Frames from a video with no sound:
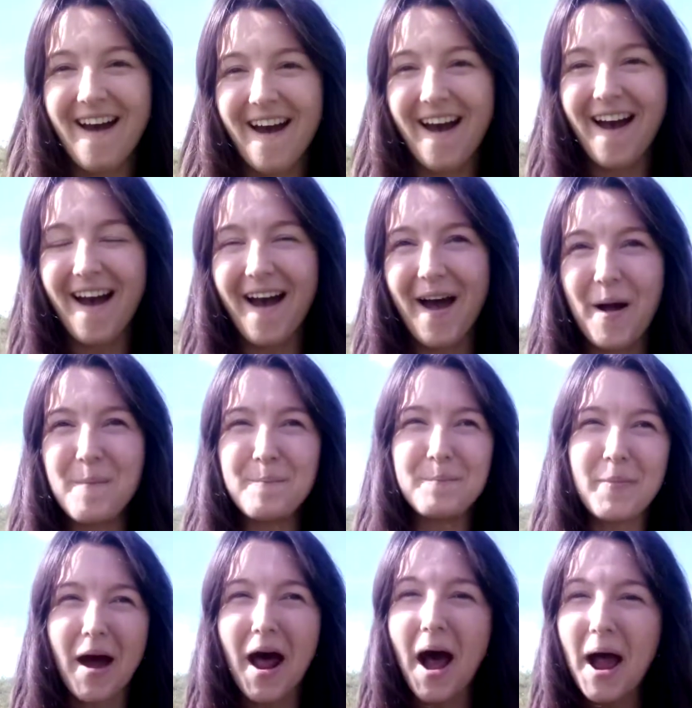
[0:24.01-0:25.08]

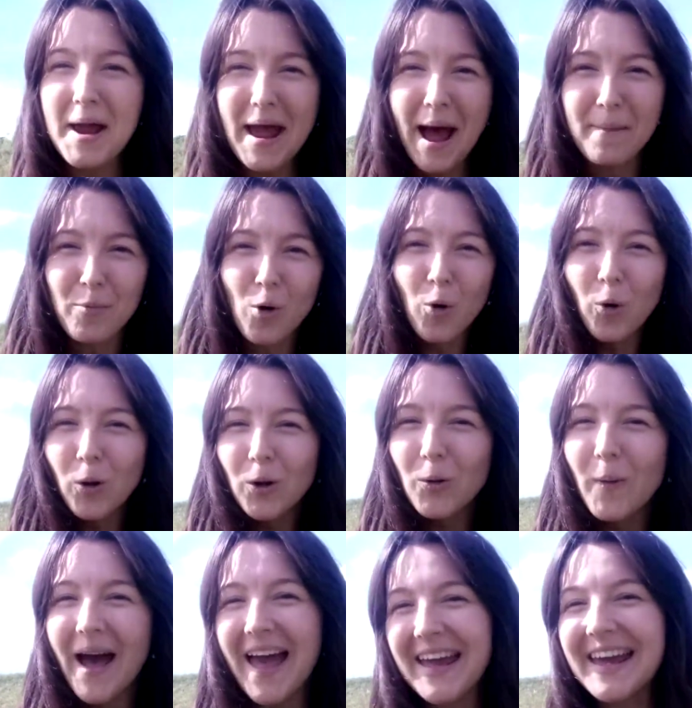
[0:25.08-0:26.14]
but I am all the
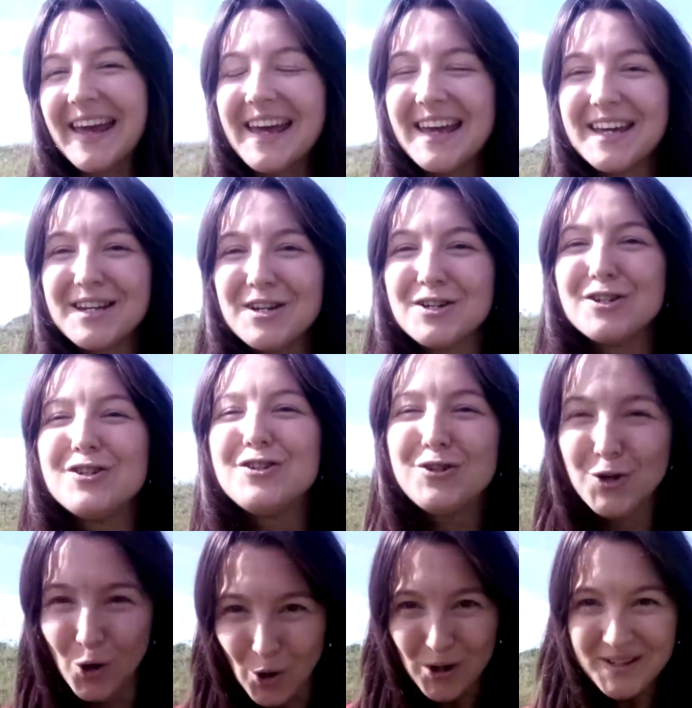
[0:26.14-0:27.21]
way in
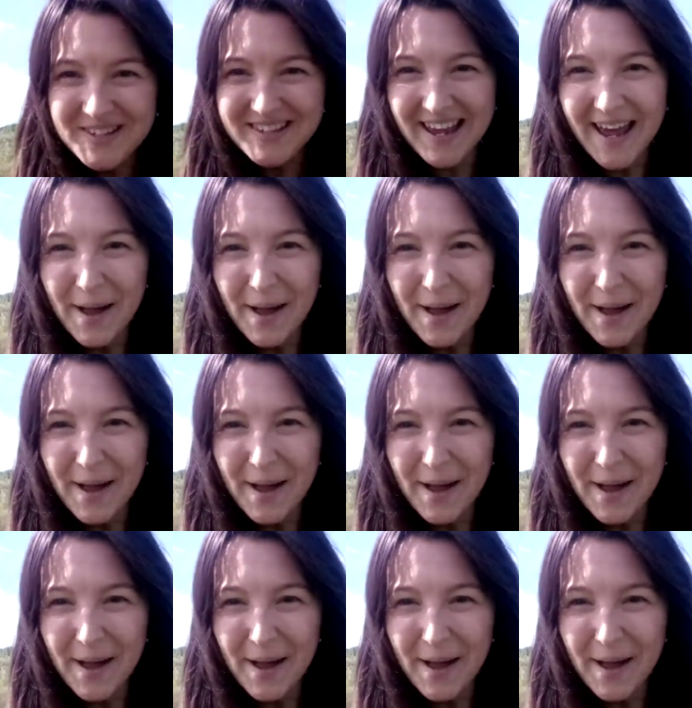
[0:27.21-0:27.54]
Dorset